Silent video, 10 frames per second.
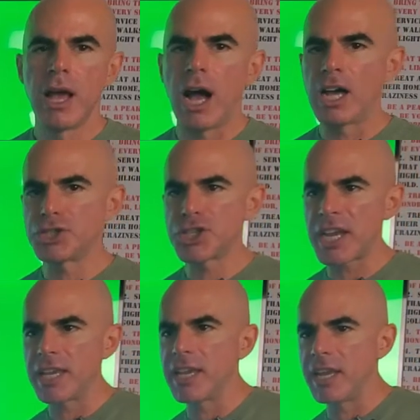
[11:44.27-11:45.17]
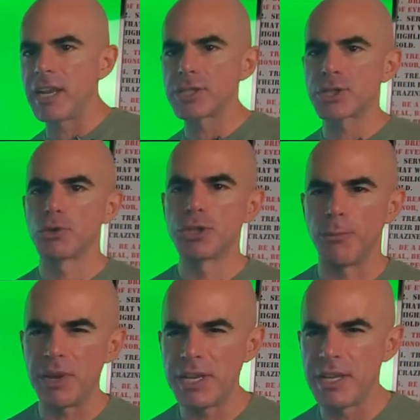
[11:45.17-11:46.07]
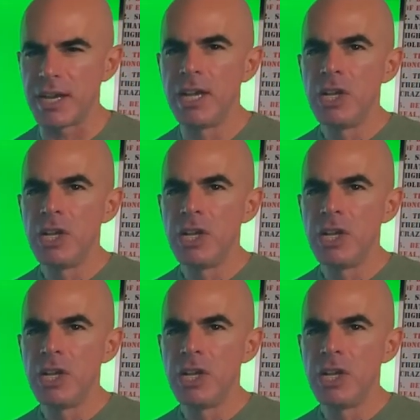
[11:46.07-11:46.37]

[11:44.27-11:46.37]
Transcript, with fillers: on checking in on social media,